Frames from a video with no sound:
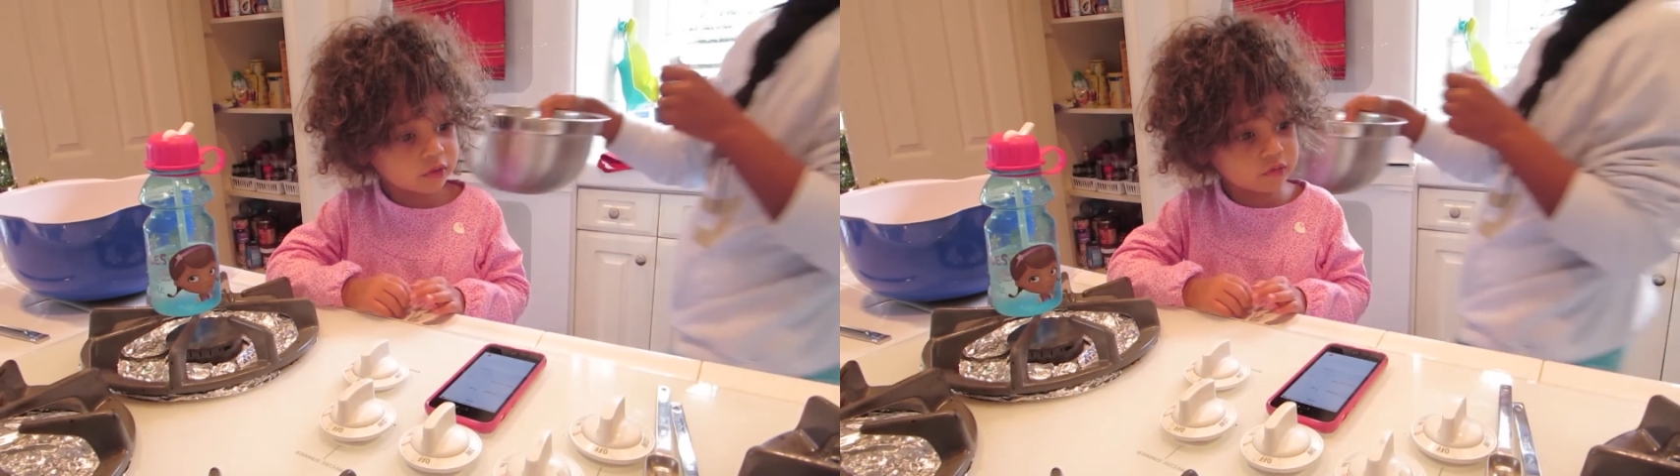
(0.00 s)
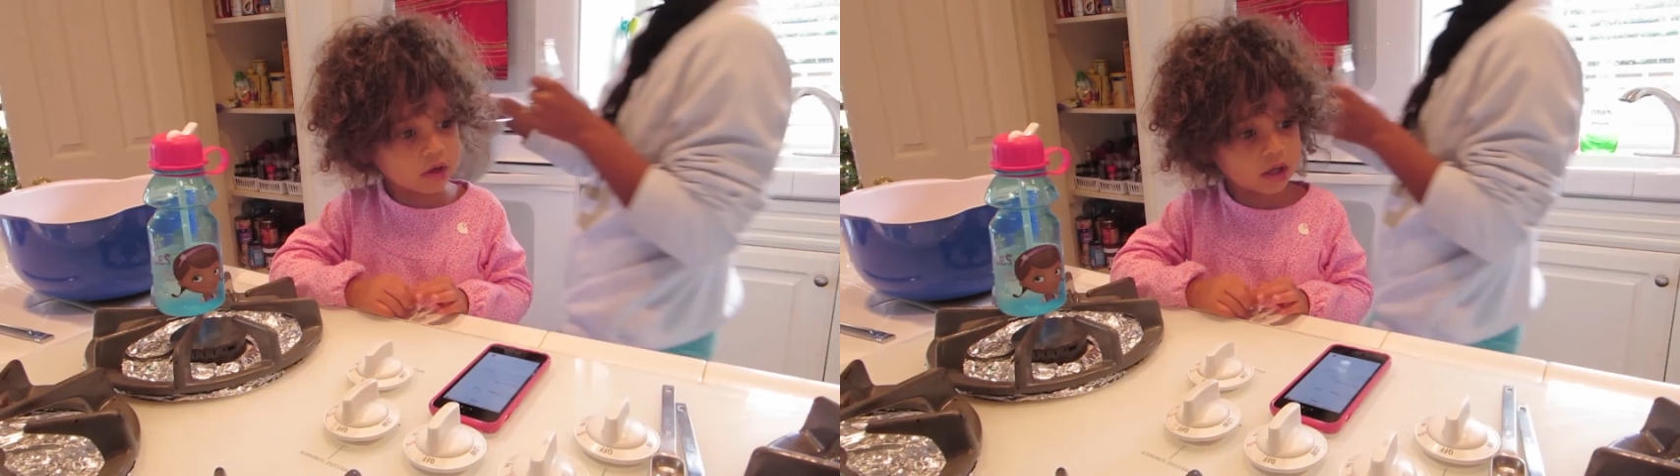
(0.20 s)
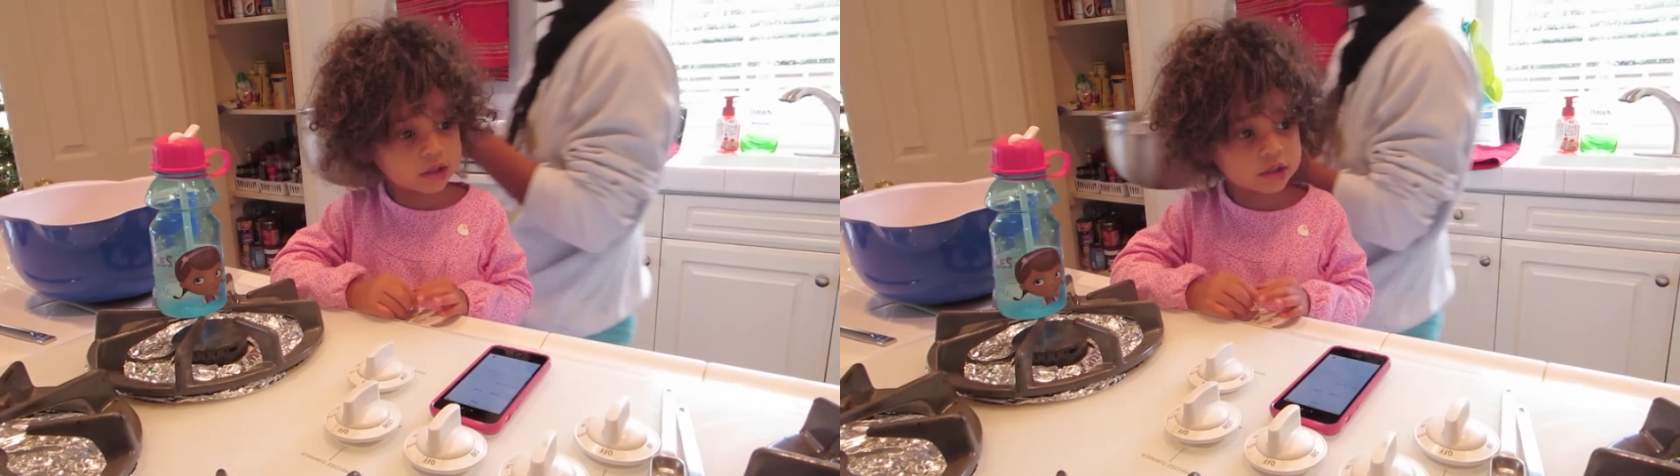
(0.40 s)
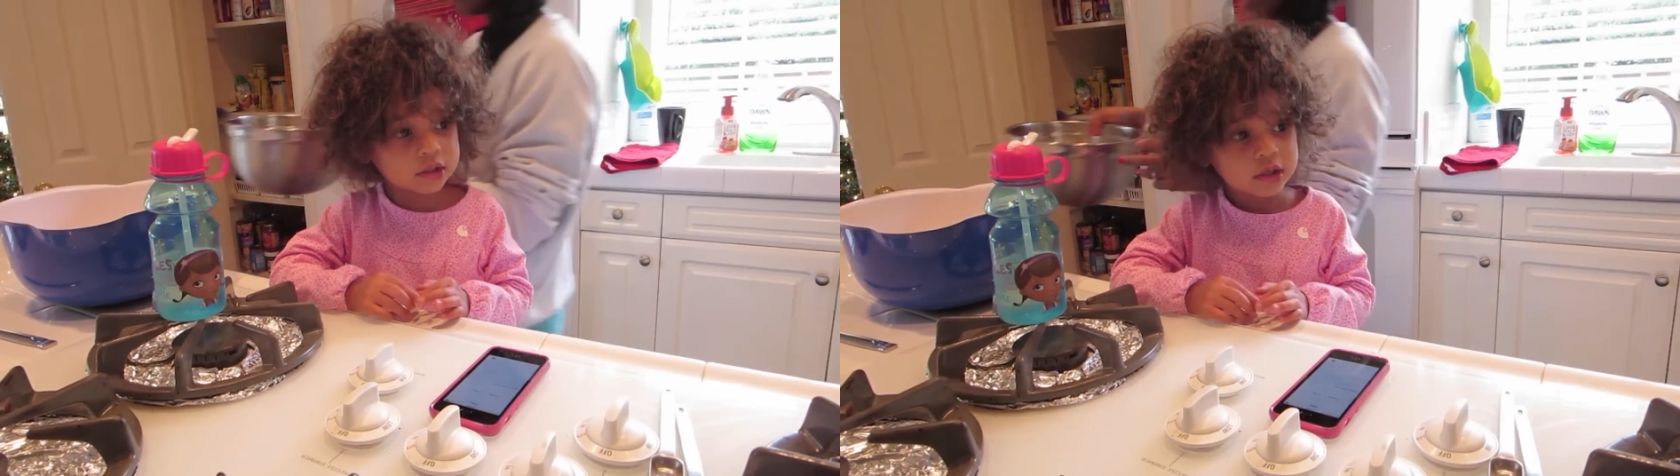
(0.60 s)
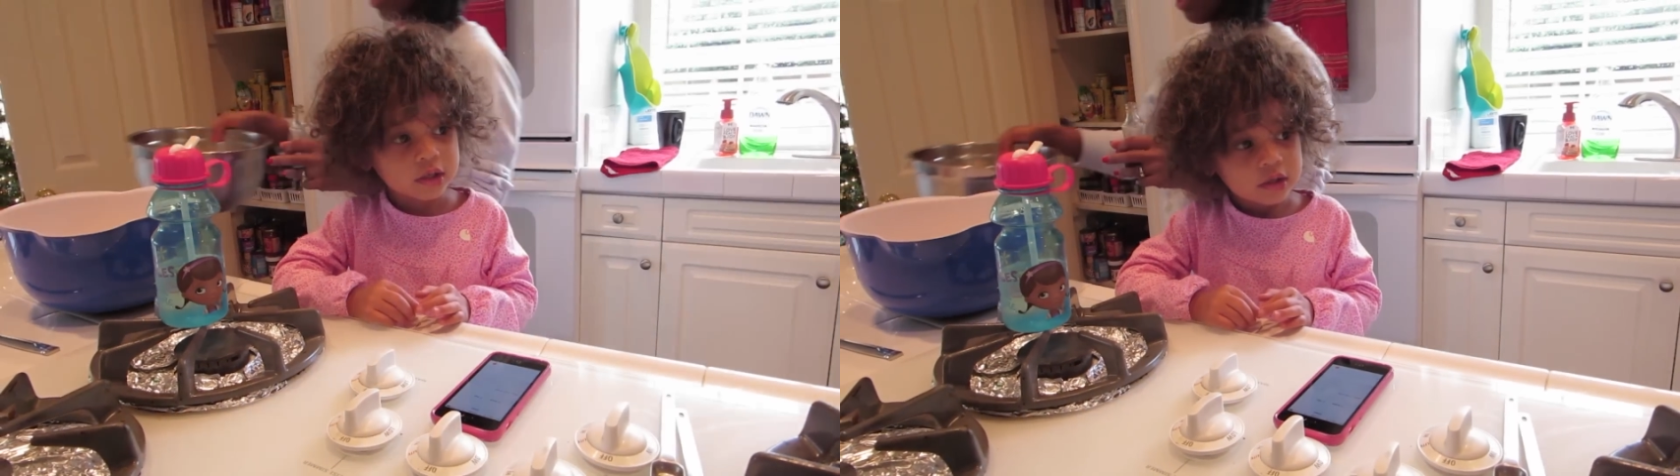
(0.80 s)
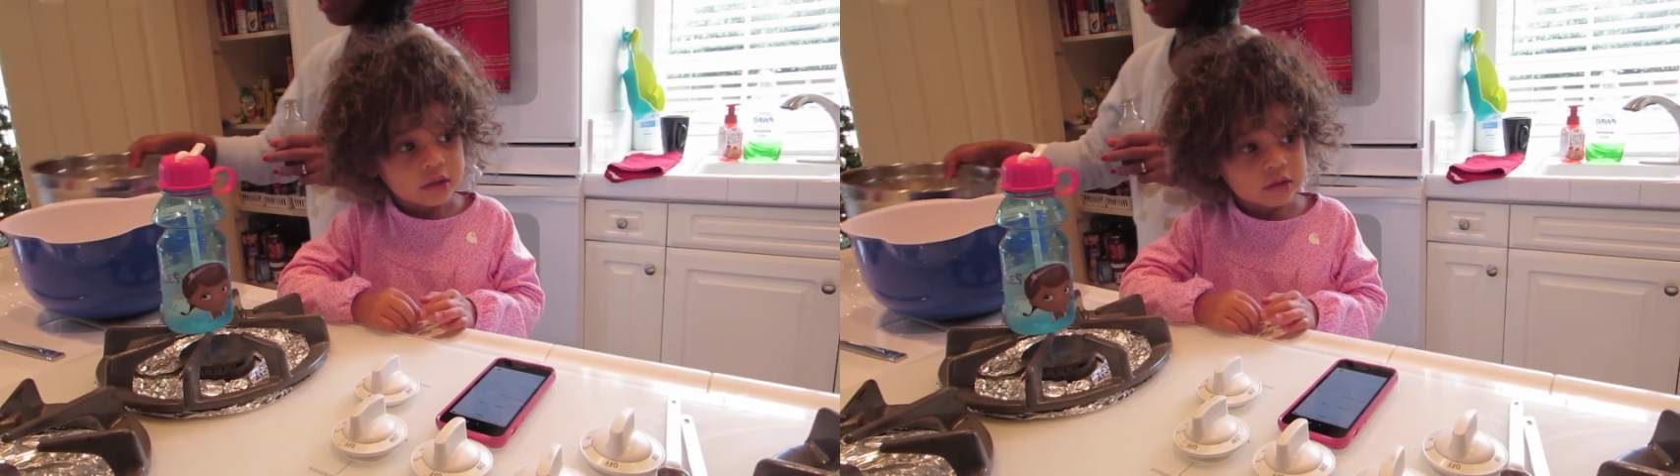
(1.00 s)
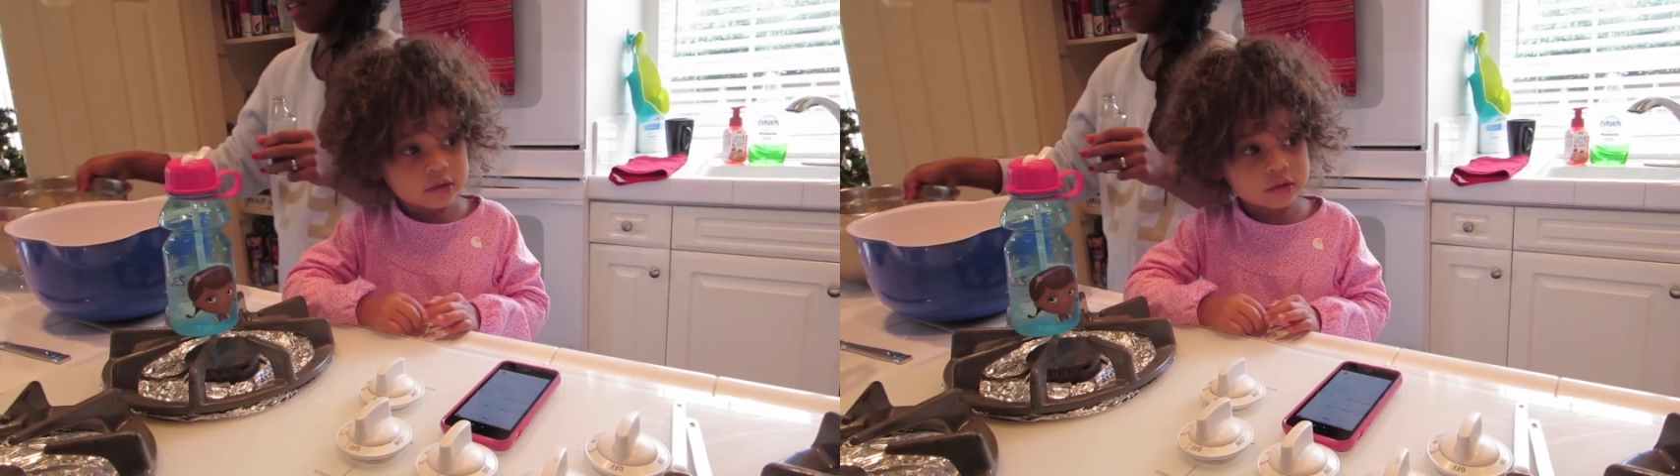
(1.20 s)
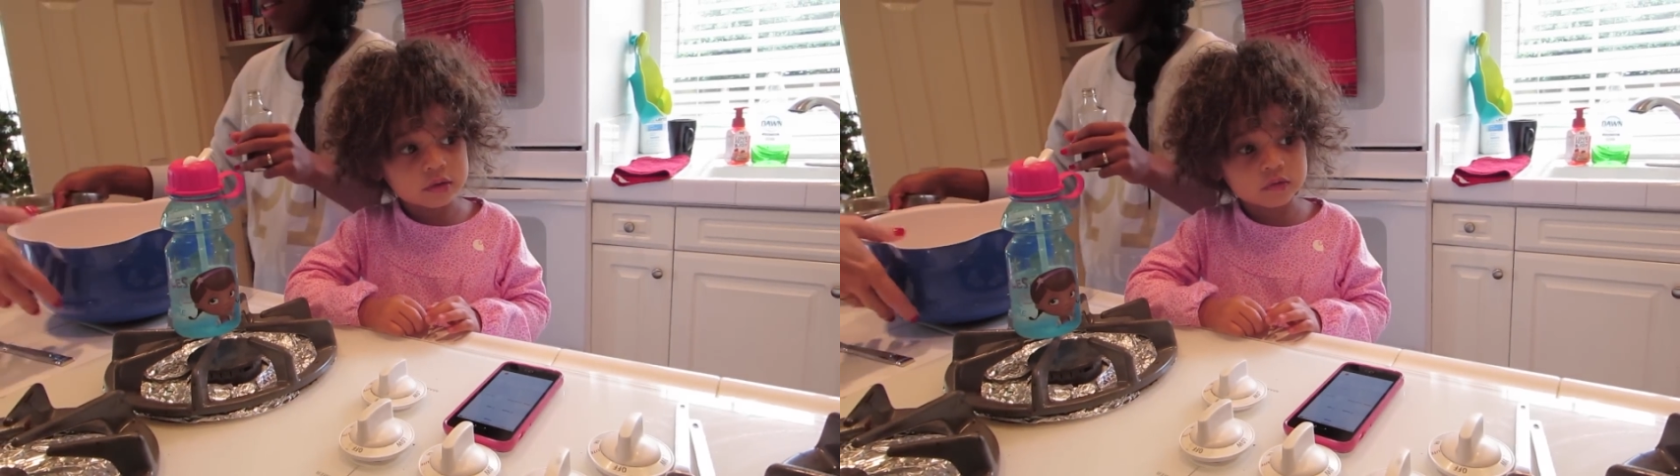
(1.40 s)
when
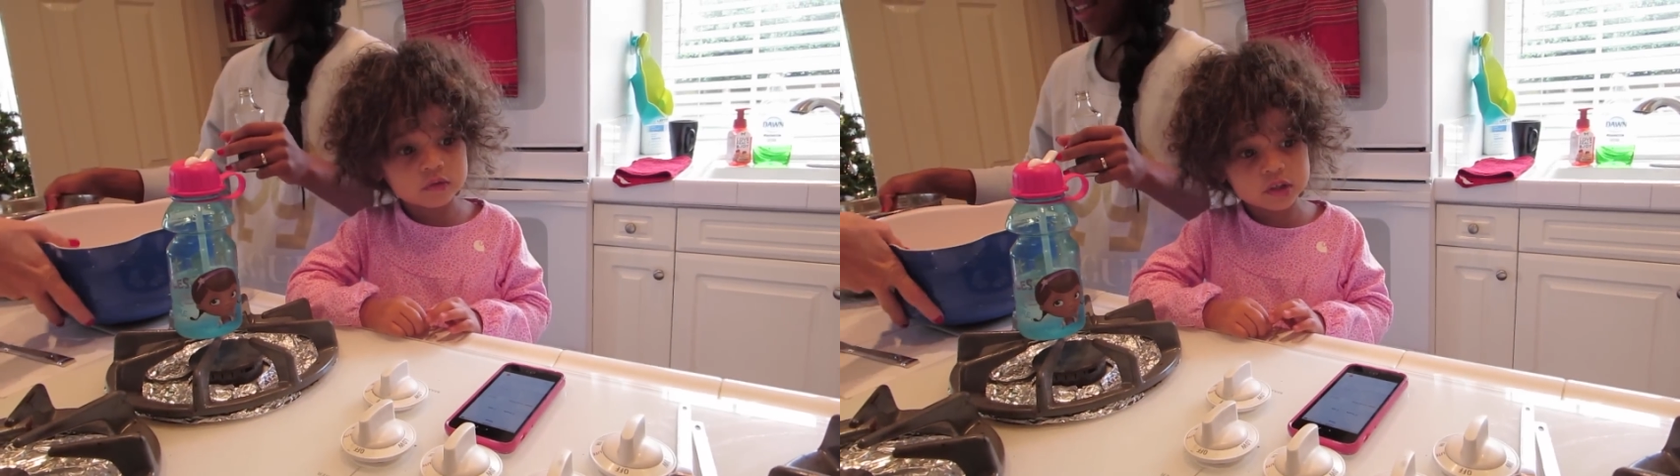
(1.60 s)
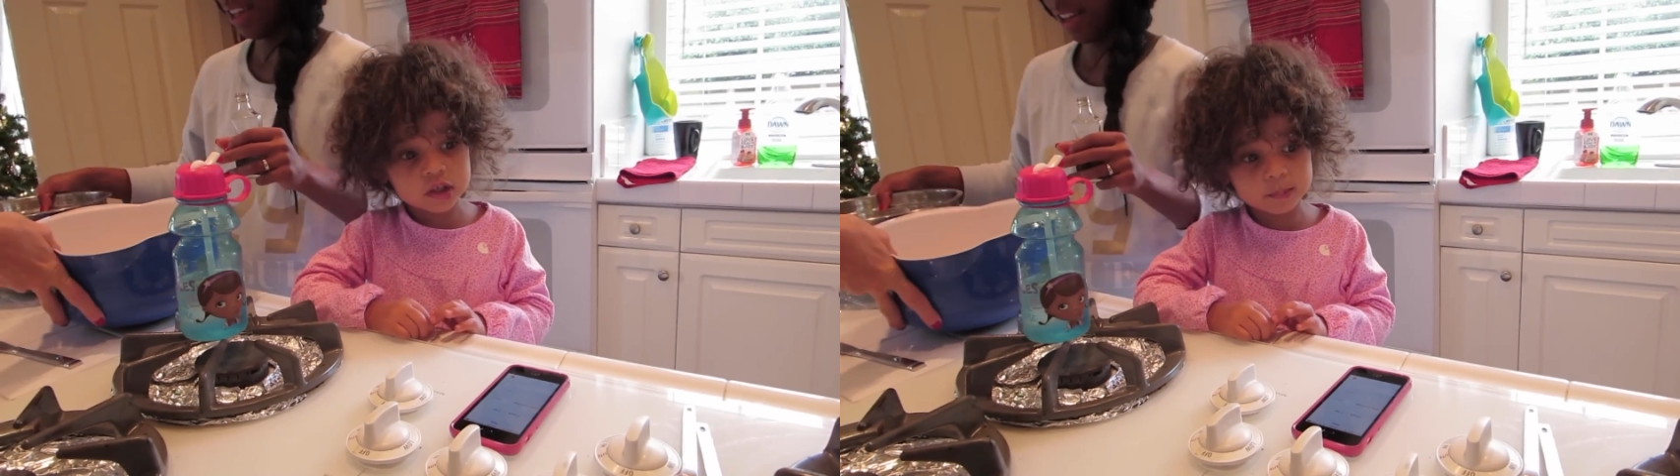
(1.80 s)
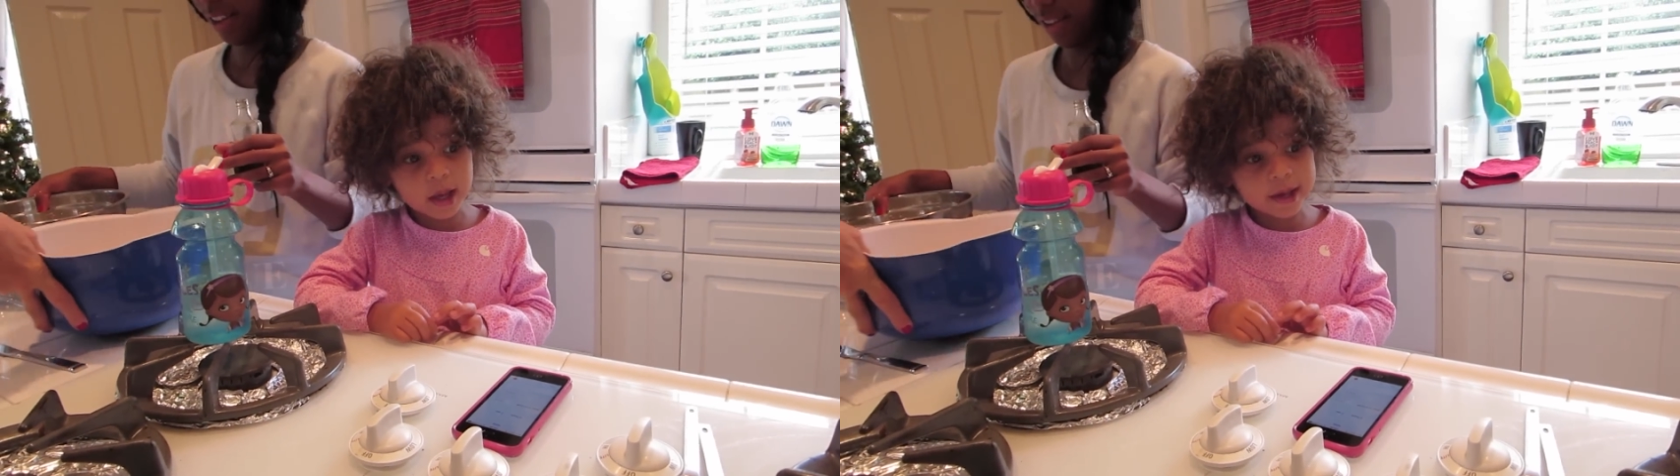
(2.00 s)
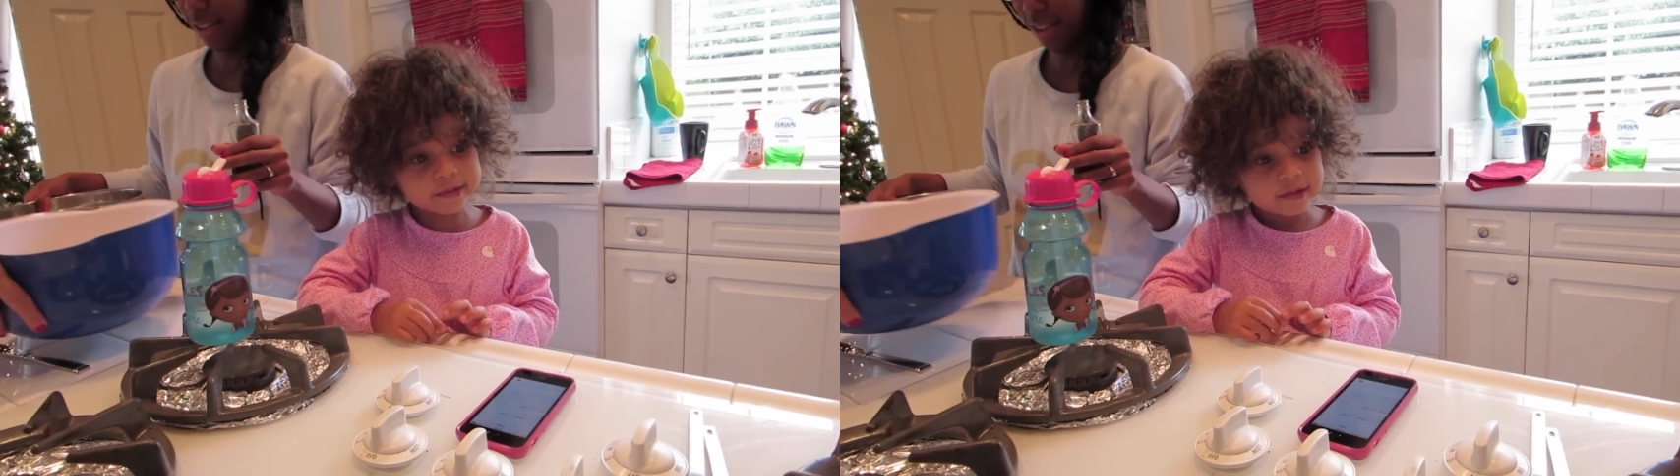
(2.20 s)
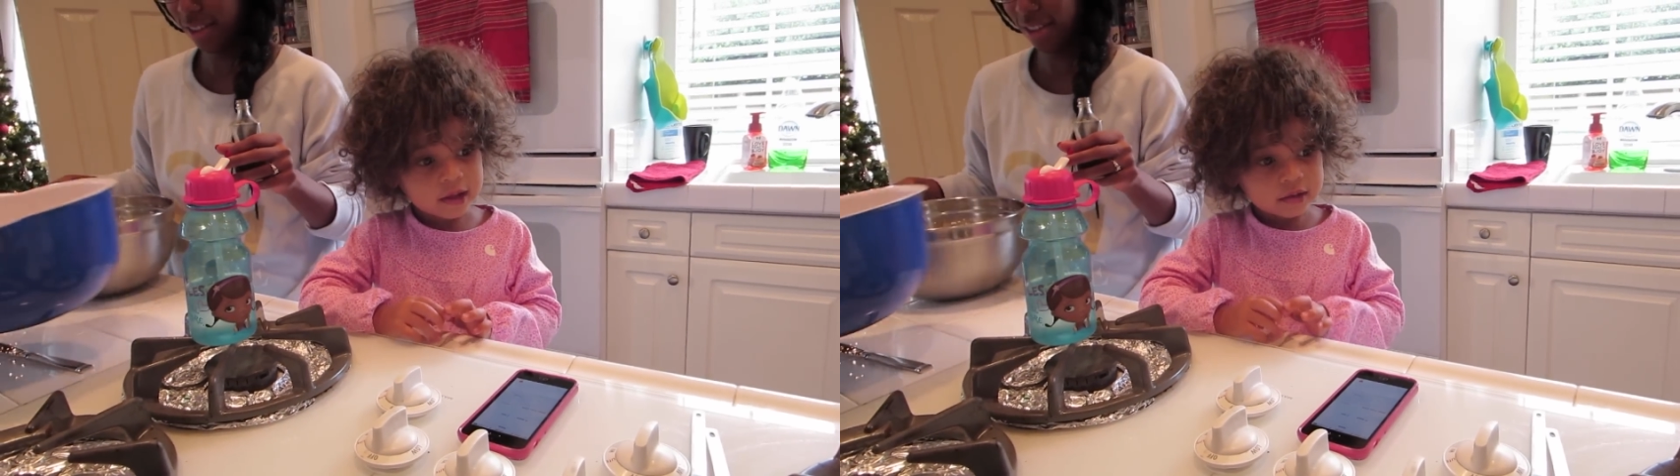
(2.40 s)
she made